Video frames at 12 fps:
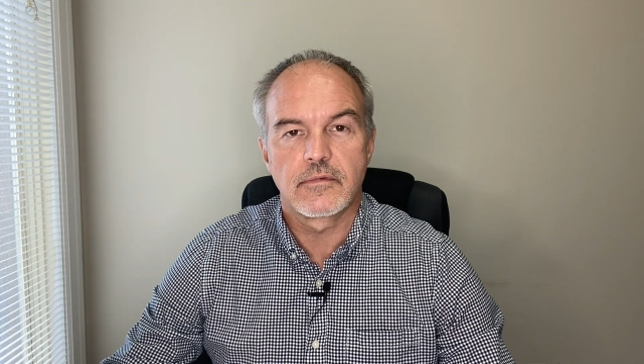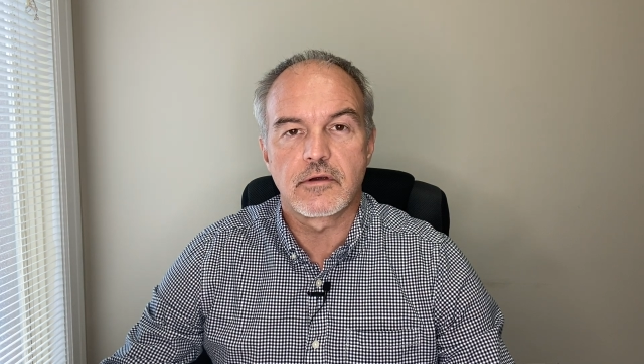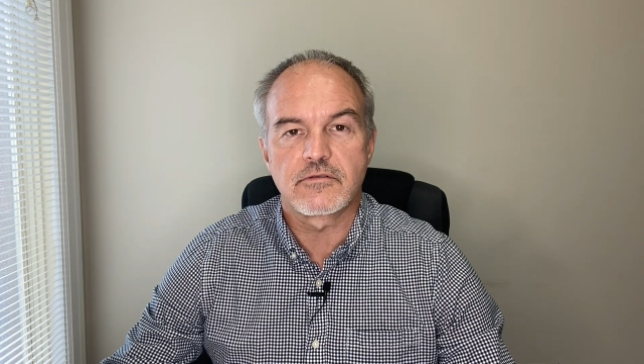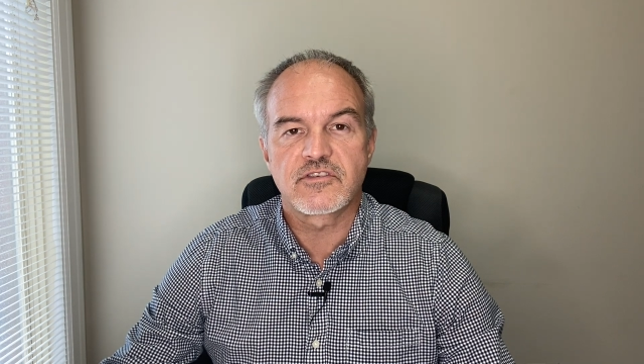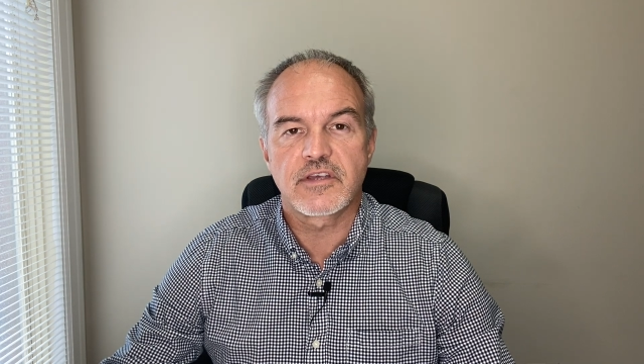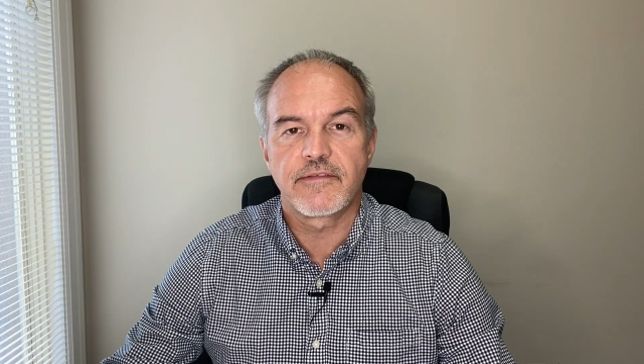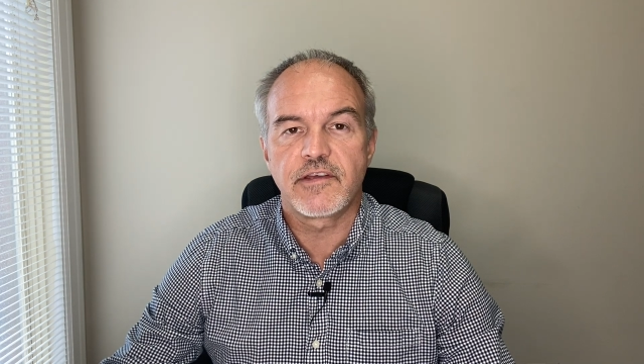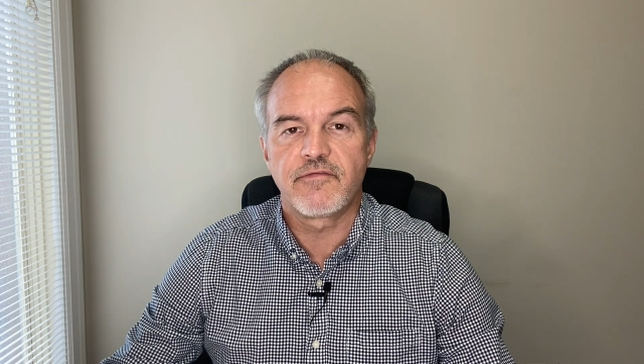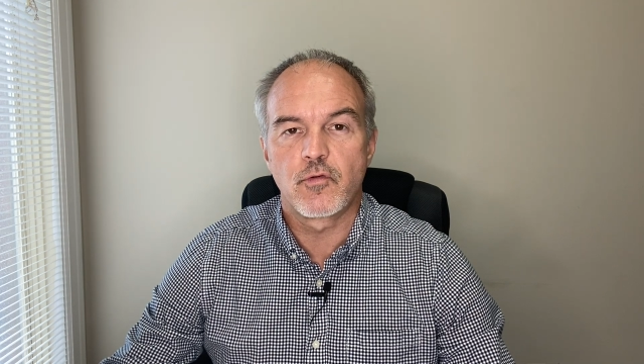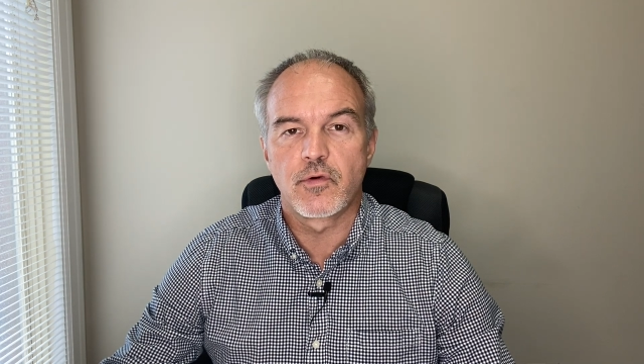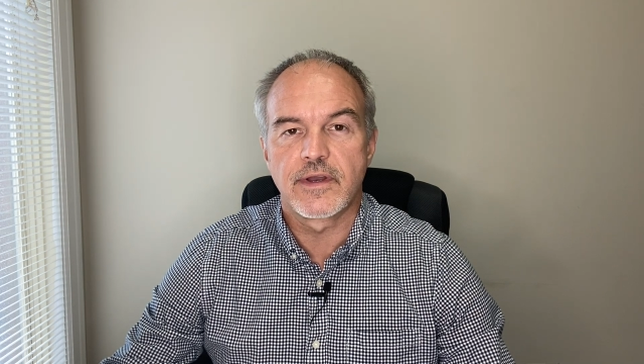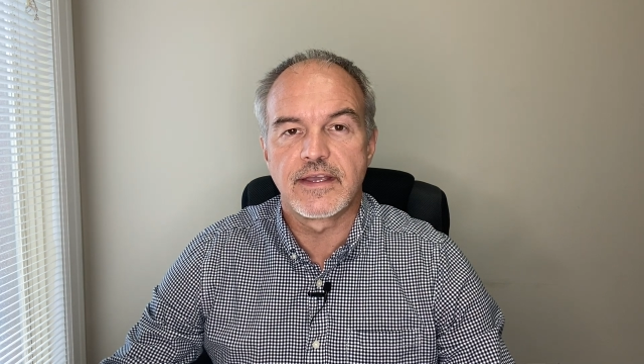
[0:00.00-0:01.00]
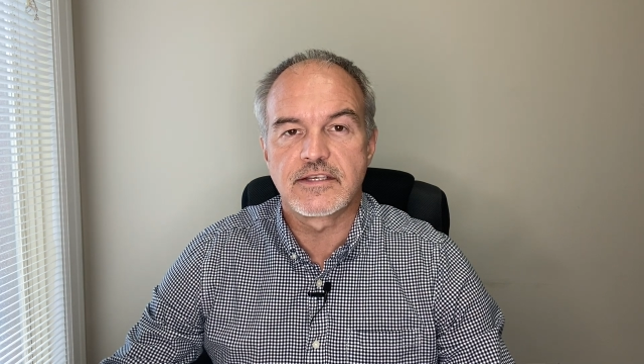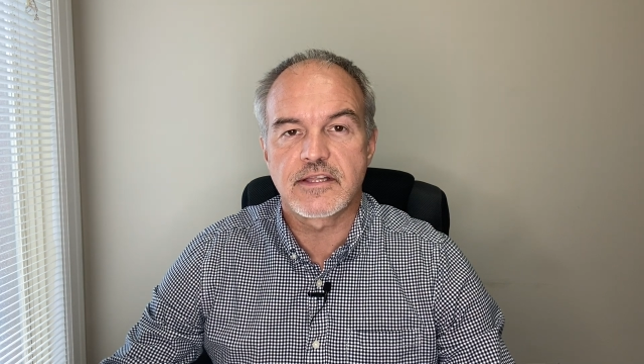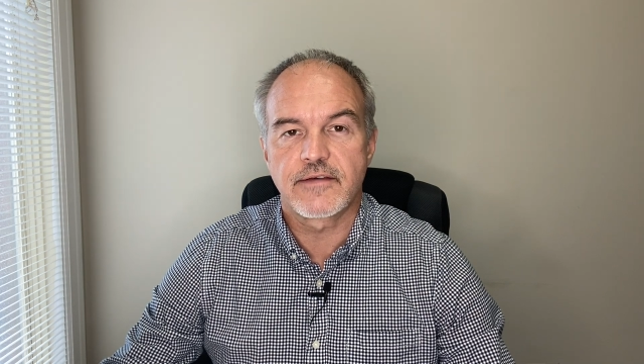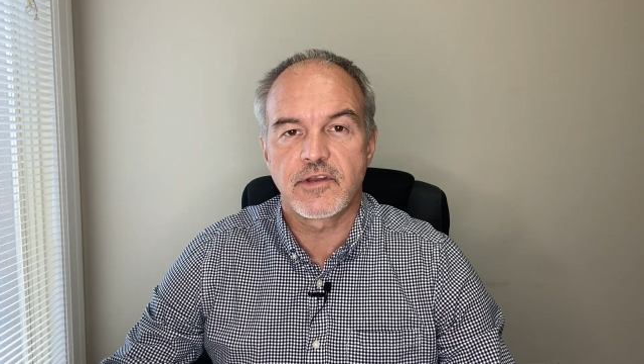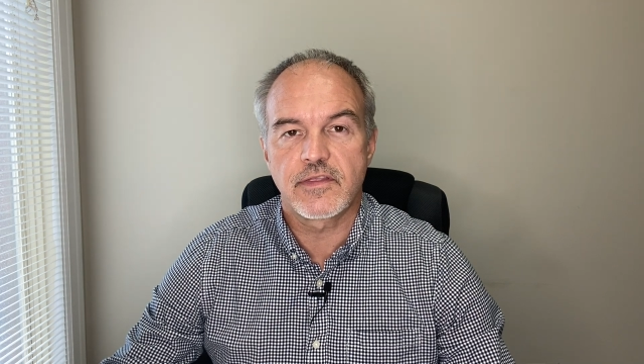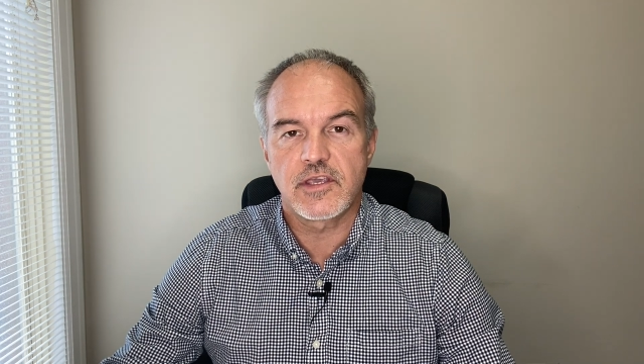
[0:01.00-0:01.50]
There are 74 days
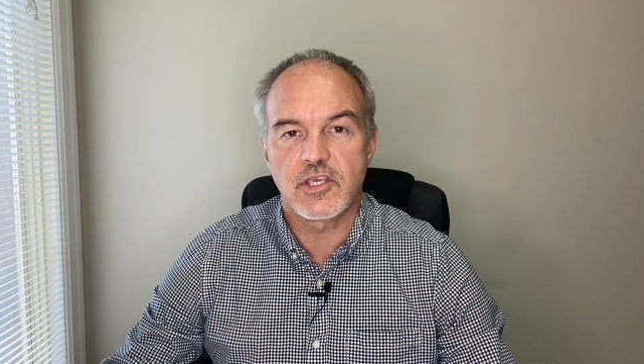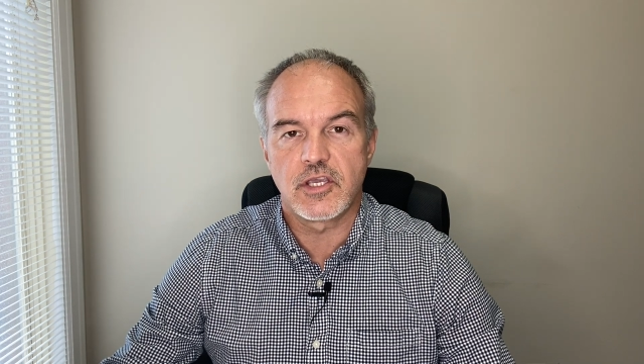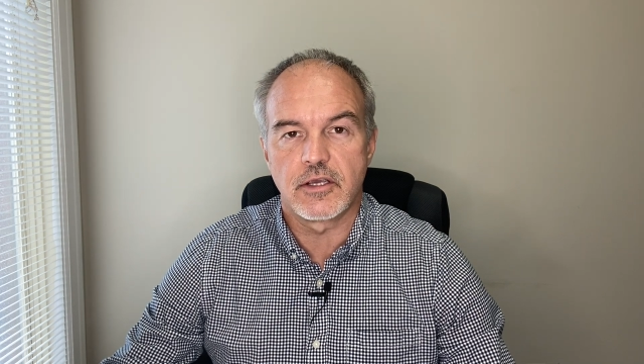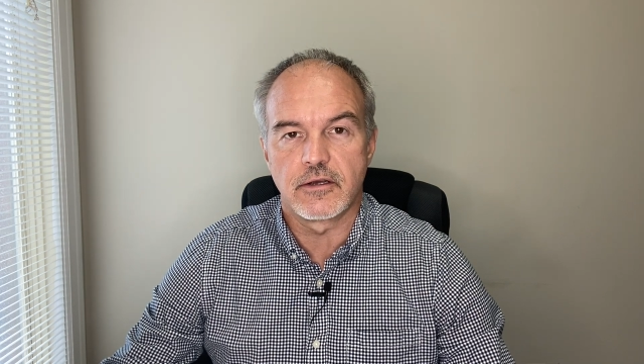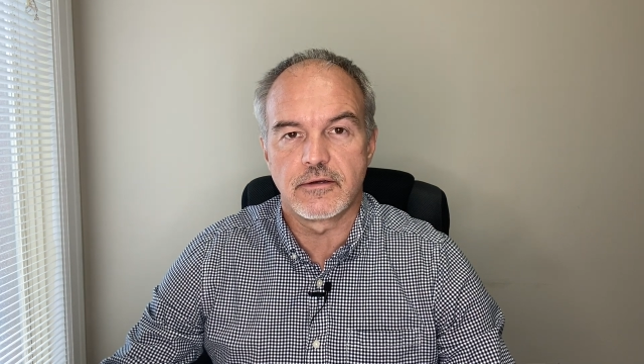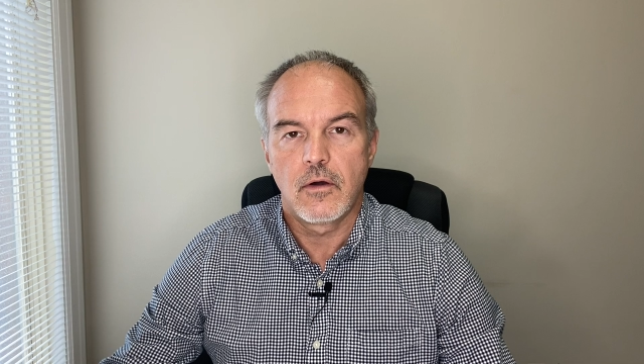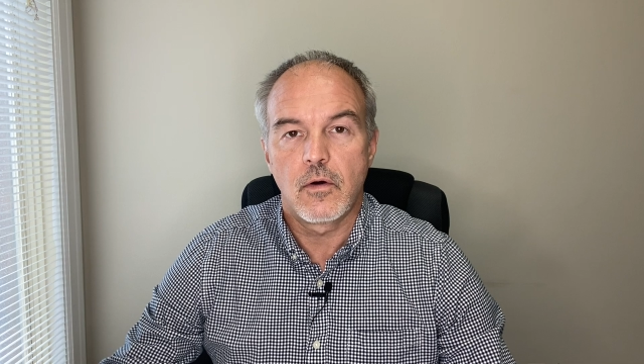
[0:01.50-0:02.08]
left in the year.